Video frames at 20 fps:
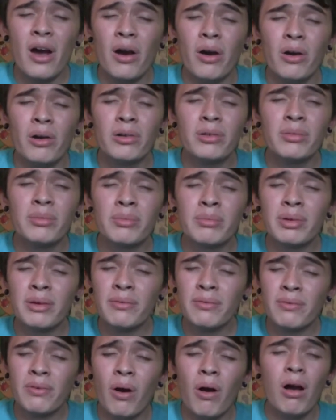home
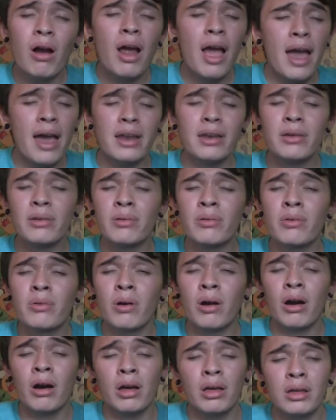before
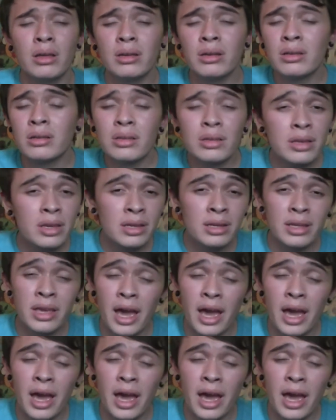anyone can